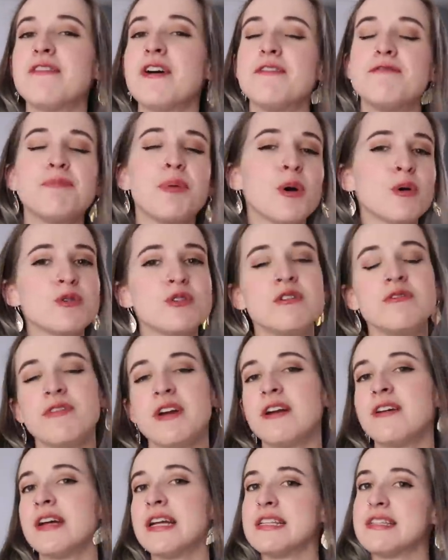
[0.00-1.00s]
of
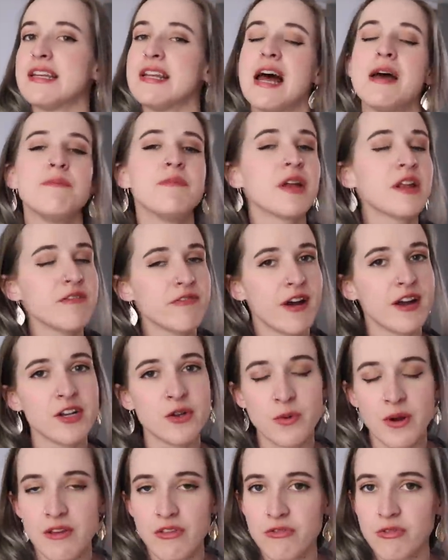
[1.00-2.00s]
perseverance and I'm gonna find a
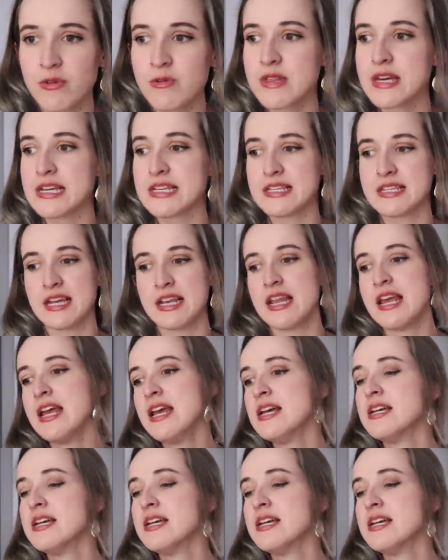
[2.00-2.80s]
way through this and